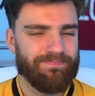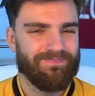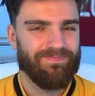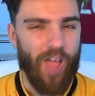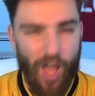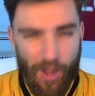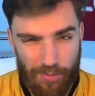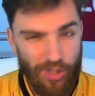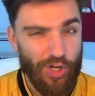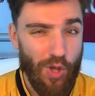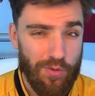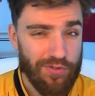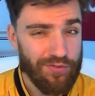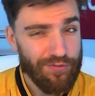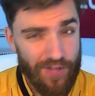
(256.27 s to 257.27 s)
I'm going to
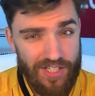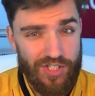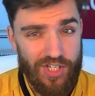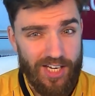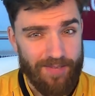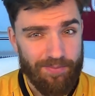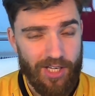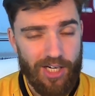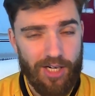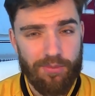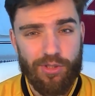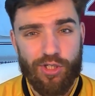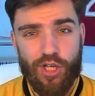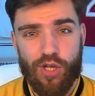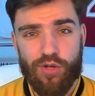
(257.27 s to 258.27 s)
go with Fiji, and I'm
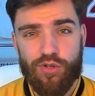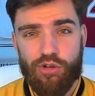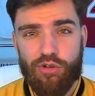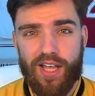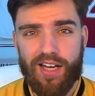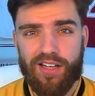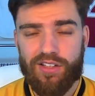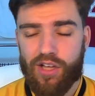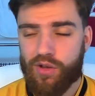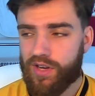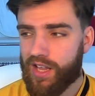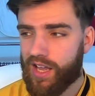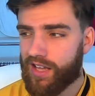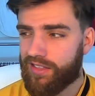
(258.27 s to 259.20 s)
going to go New Caledonia.